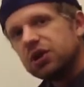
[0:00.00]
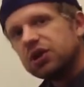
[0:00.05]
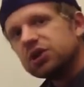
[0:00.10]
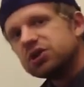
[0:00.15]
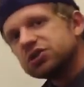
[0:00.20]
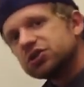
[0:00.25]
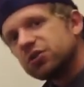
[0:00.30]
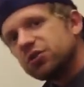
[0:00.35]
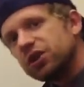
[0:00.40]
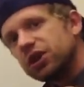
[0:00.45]

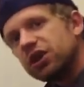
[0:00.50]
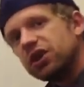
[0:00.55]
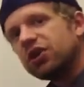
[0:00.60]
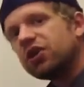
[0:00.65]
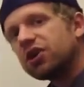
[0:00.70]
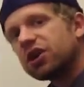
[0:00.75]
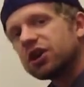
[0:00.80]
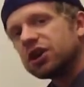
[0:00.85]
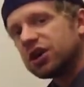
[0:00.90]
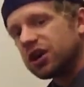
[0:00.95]
So
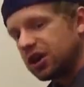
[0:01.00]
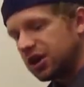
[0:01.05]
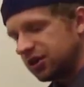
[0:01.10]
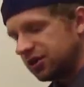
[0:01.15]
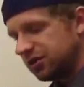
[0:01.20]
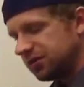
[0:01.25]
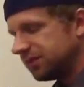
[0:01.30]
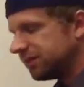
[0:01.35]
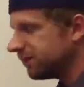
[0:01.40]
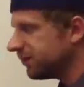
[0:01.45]

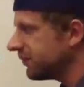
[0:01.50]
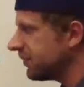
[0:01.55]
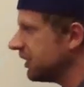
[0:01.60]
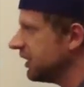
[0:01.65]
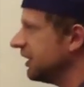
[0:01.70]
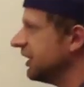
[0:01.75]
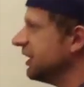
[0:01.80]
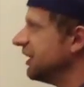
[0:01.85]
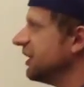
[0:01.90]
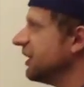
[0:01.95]
area
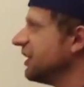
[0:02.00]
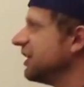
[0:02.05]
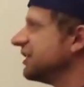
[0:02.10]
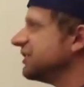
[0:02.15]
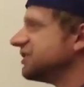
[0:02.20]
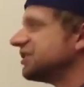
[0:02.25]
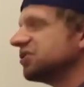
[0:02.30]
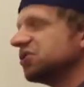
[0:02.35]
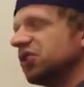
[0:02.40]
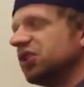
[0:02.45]

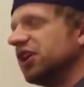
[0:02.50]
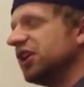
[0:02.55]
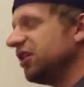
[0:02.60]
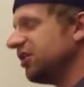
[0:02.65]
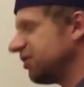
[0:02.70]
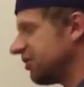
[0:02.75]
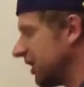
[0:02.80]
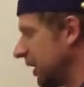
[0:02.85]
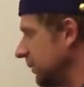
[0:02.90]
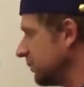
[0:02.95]
is
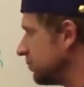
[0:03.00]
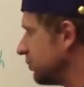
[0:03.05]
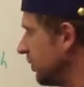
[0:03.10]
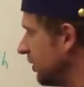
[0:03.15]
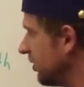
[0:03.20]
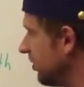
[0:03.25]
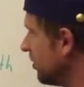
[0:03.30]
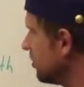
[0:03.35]
length times width.